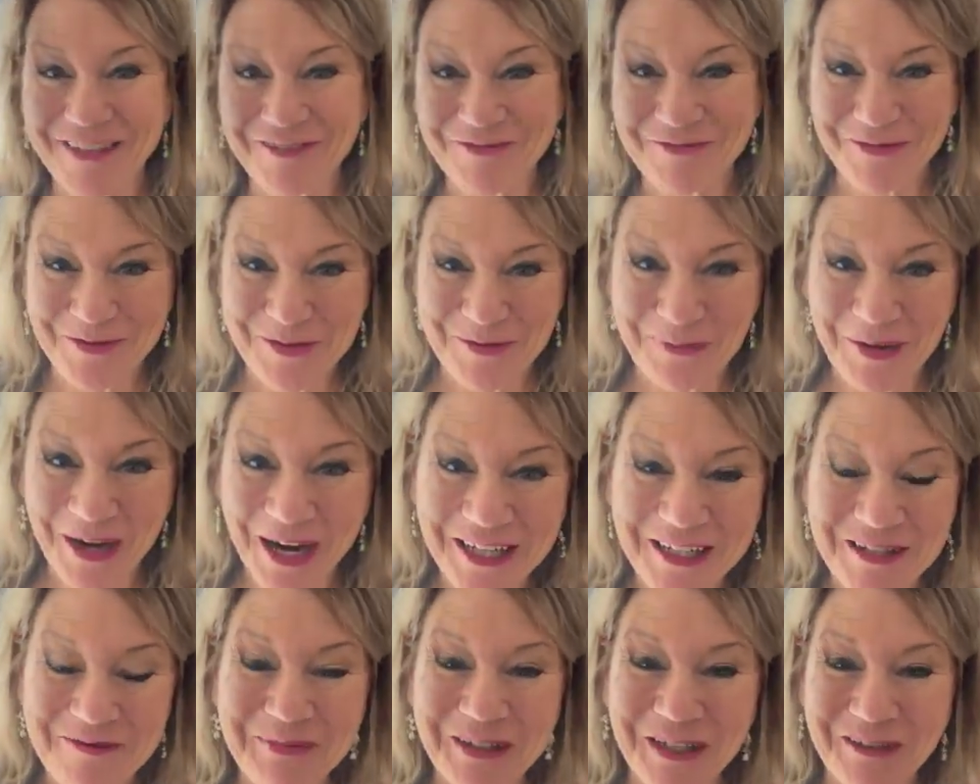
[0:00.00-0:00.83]
It
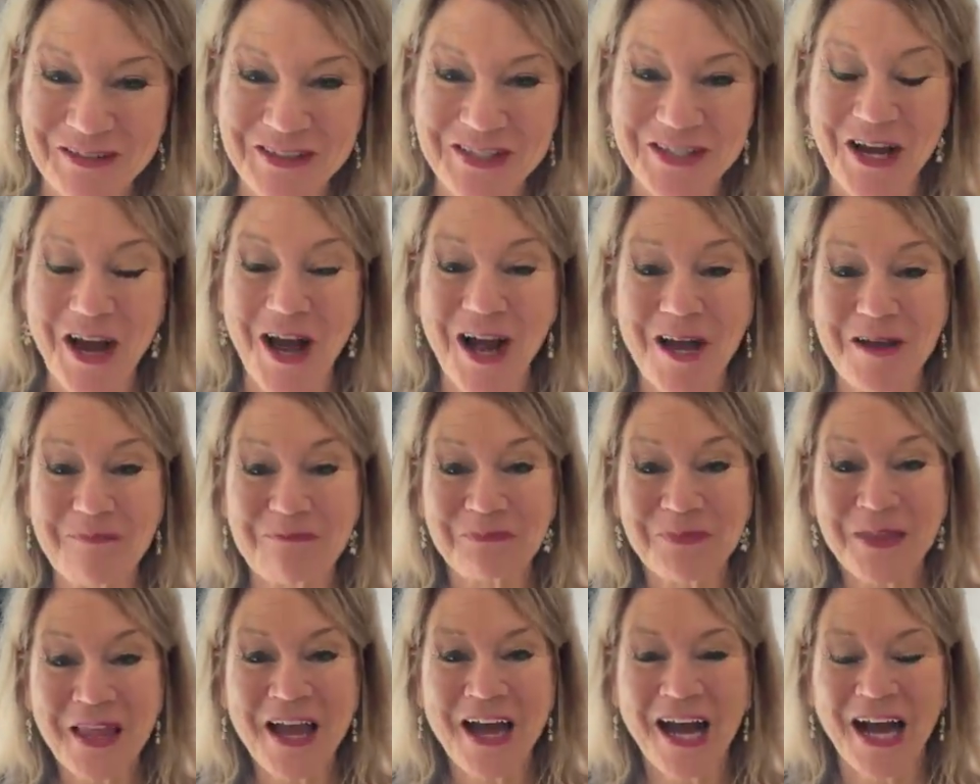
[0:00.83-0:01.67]
reminded me of a
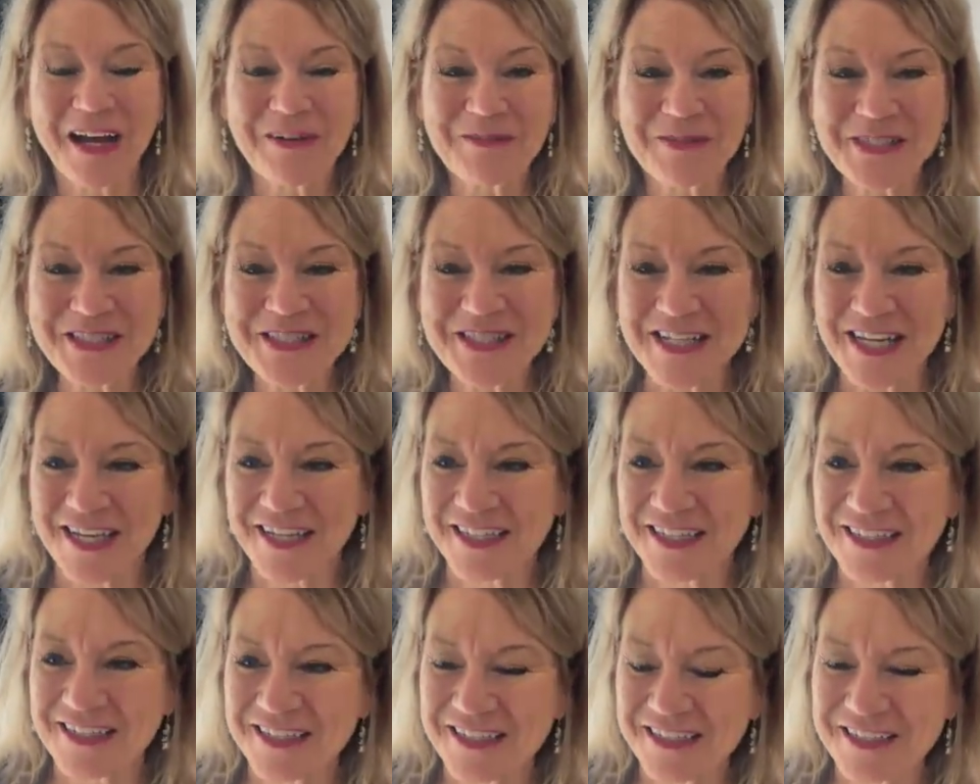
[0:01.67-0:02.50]
time I was,